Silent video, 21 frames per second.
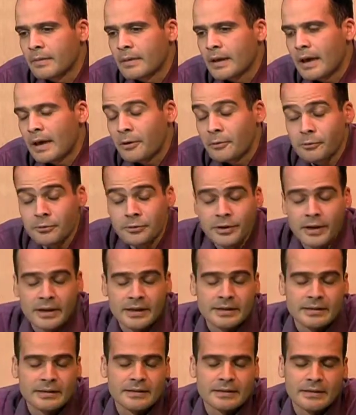
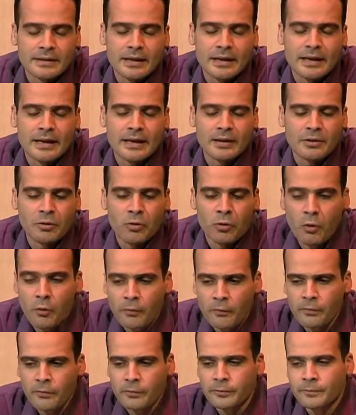energized and
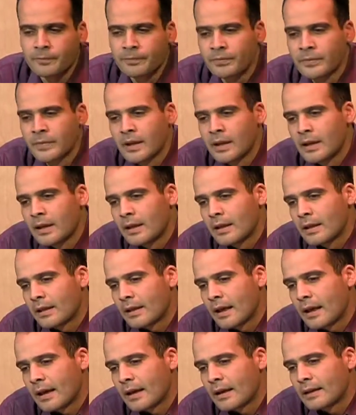hopeful
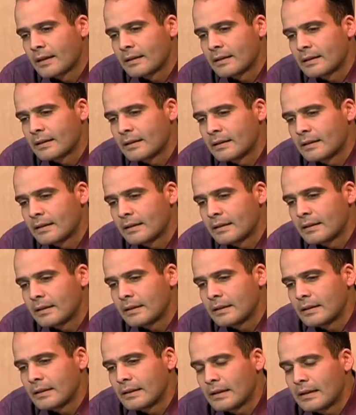that
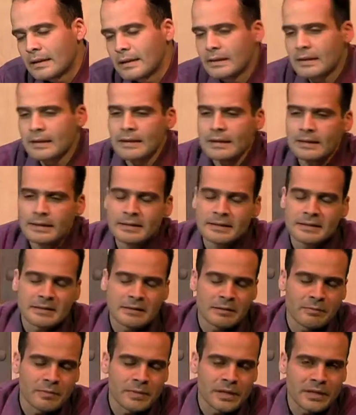this
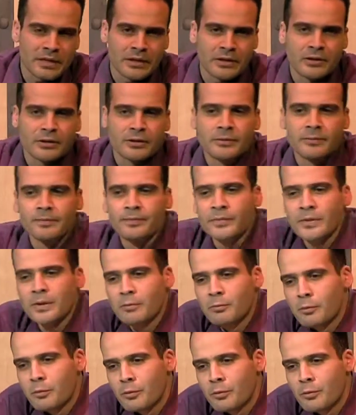coming year
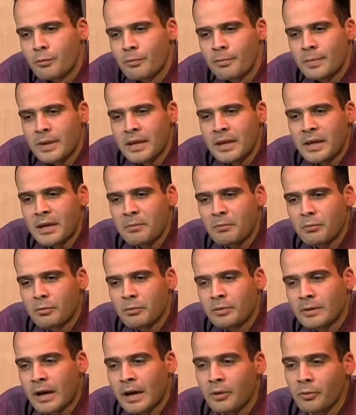we'll be
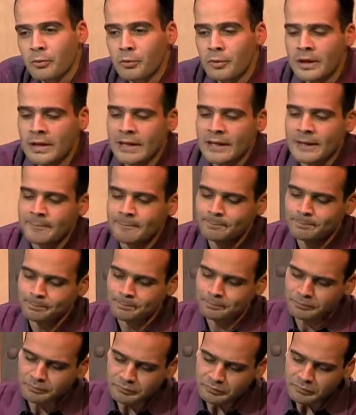able not only
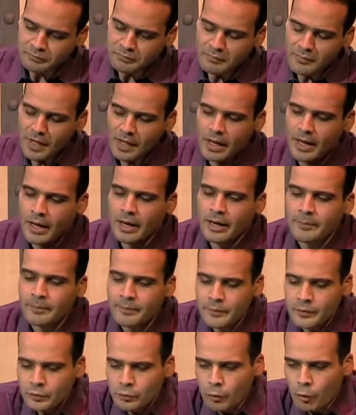
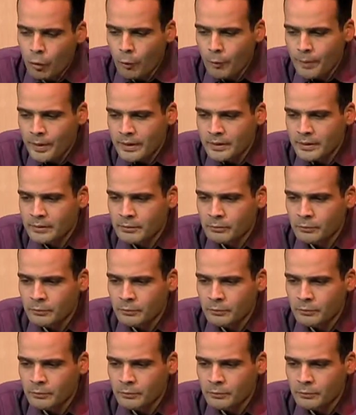to open the